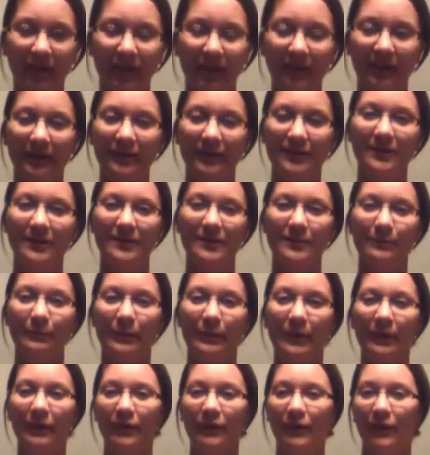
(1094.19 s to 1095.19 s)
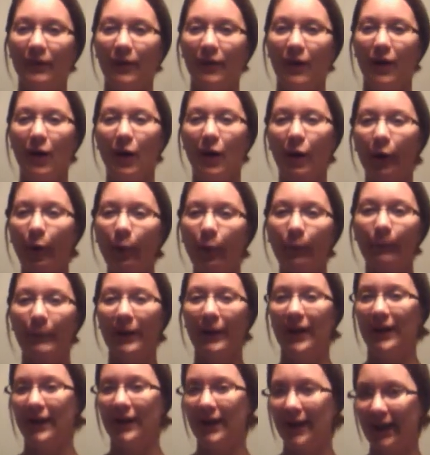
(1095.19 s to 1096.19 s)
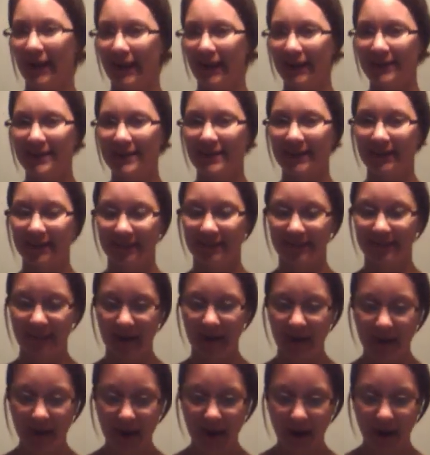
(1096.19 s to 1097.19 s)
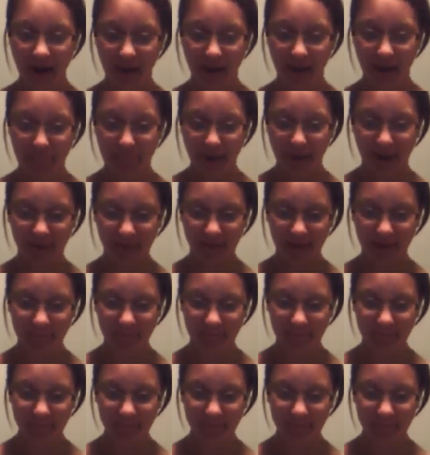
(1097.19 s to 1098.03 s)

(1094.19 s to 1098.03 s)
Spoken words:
and there's this pure hope and innocence about it.